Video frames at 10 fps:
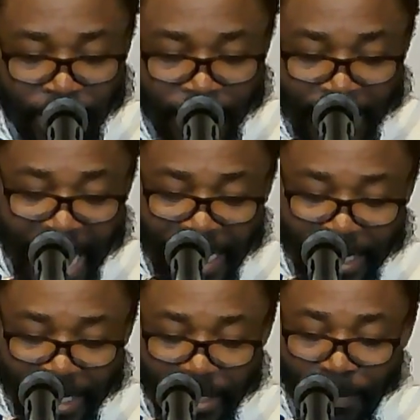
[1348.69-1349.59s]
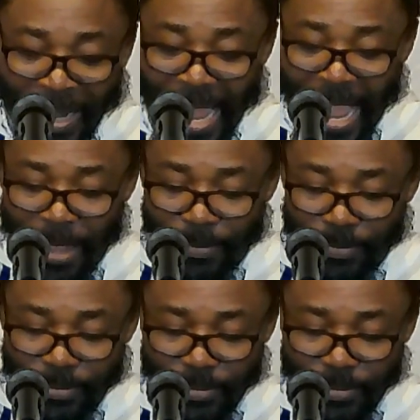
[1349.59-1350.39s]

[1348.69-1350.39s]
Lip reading: Regarding Balaam,